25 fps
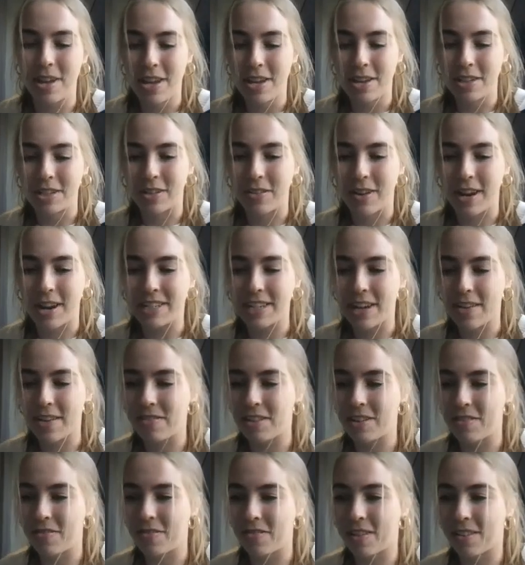So I
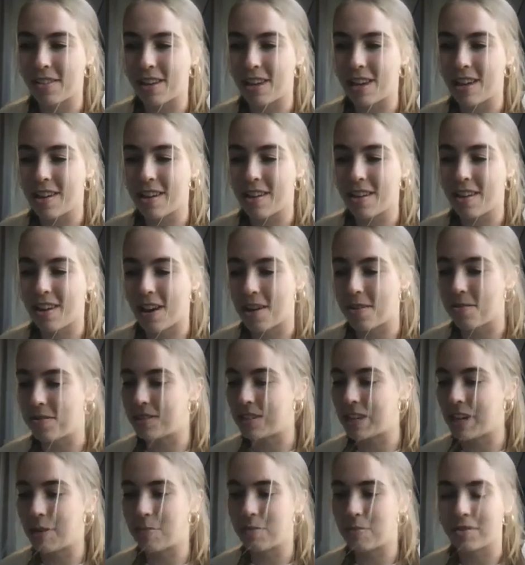definitely feel like I
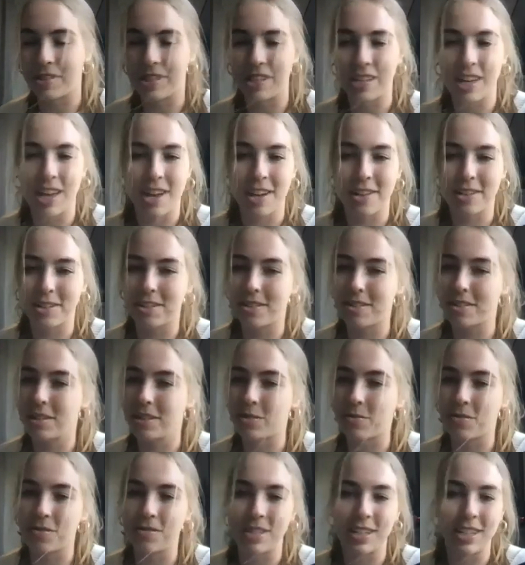was able to get into
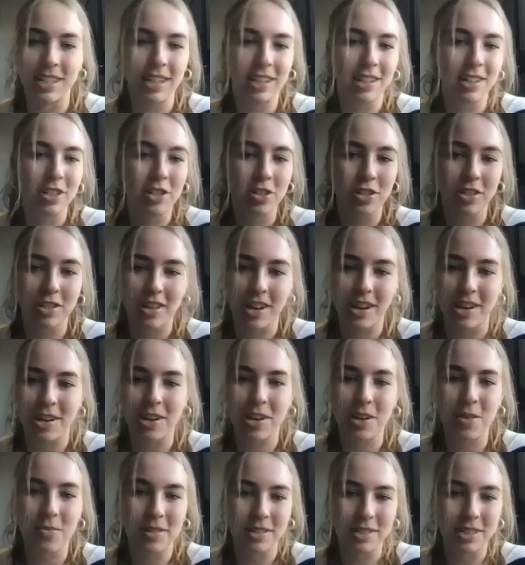this routine and just kind of
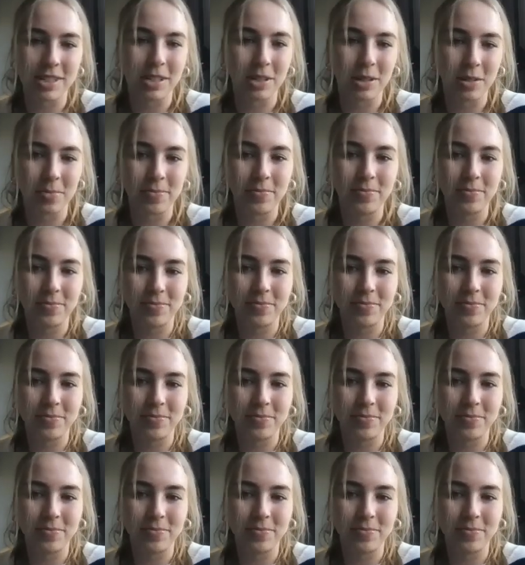know what to do.